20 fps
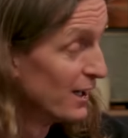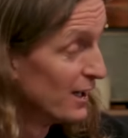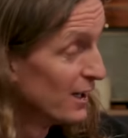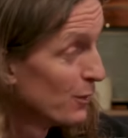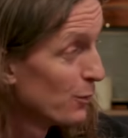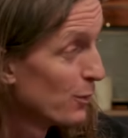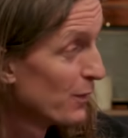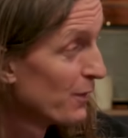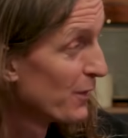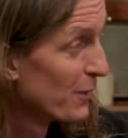just
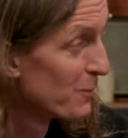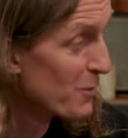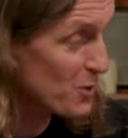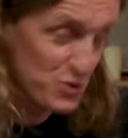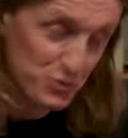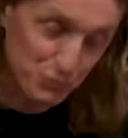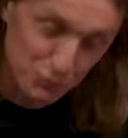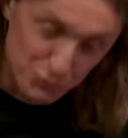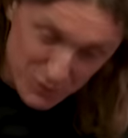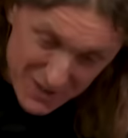like with their
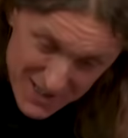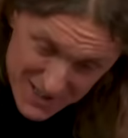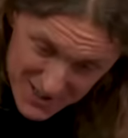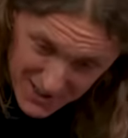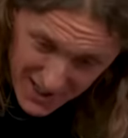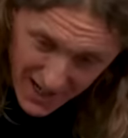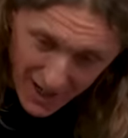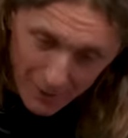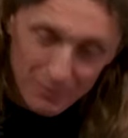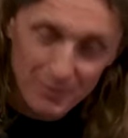most
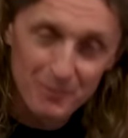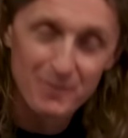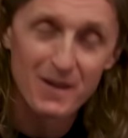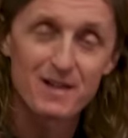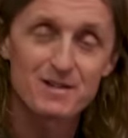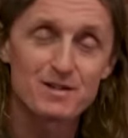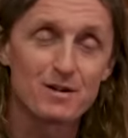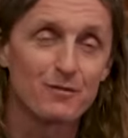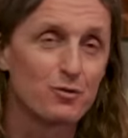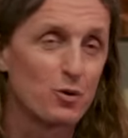recent album,
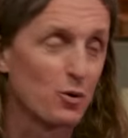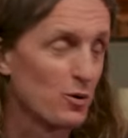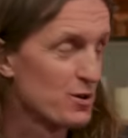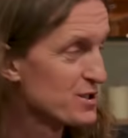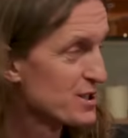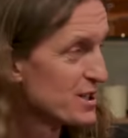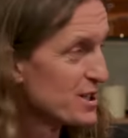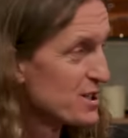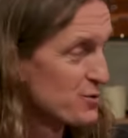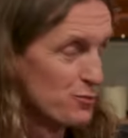that, of
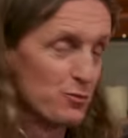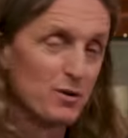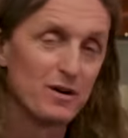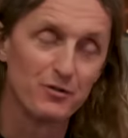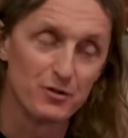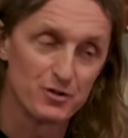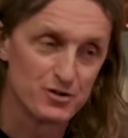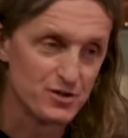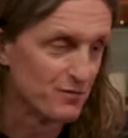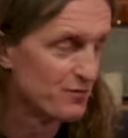course, is
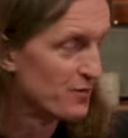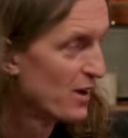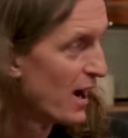Rivers of